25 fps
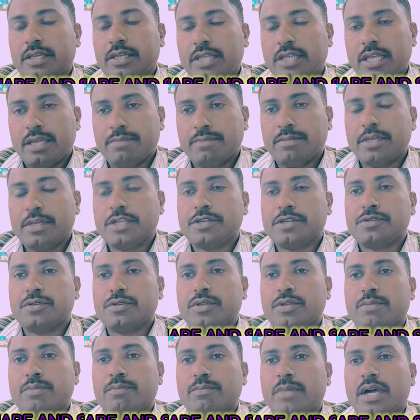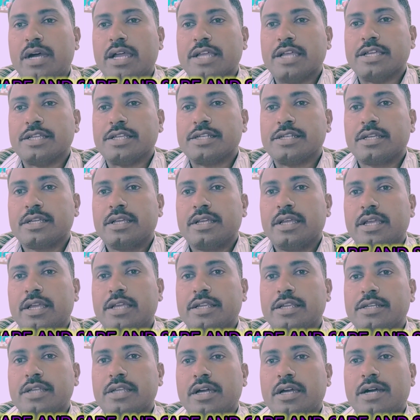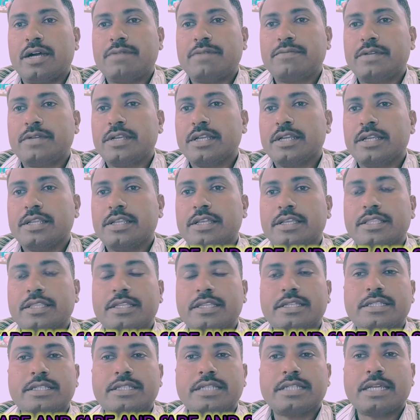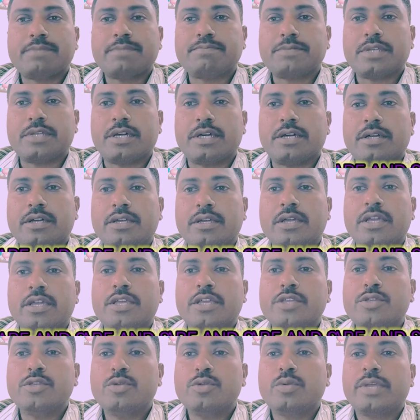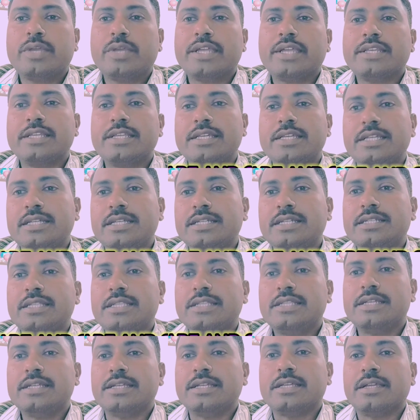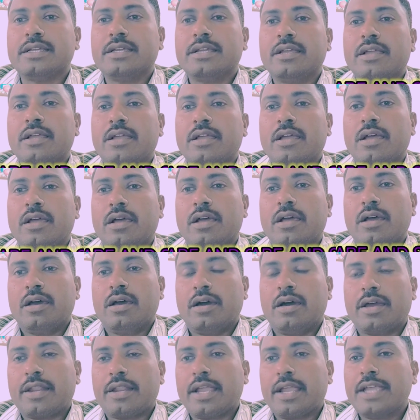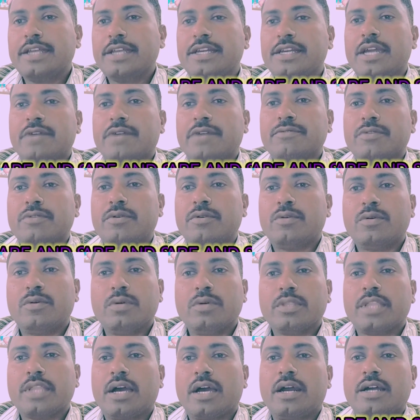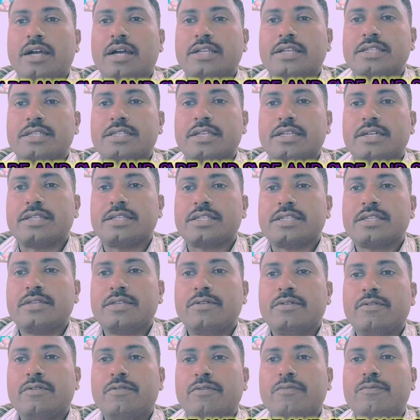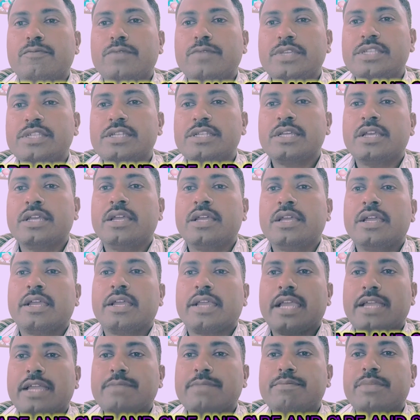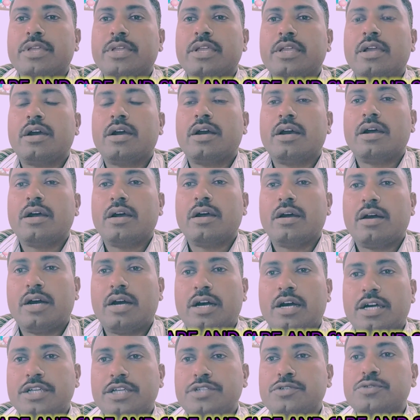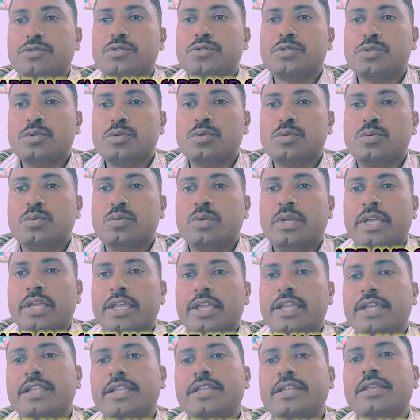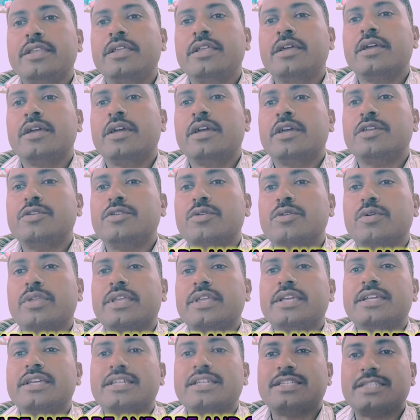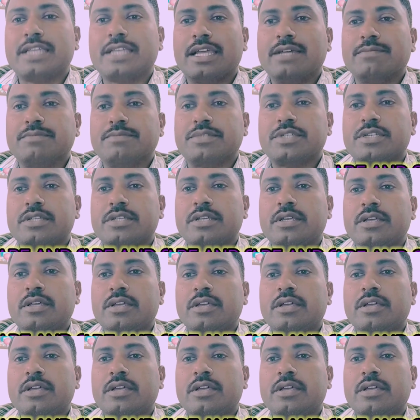came into your mind, and after reading this chapter you can easily write down all the answers which can be asked to you in your exams.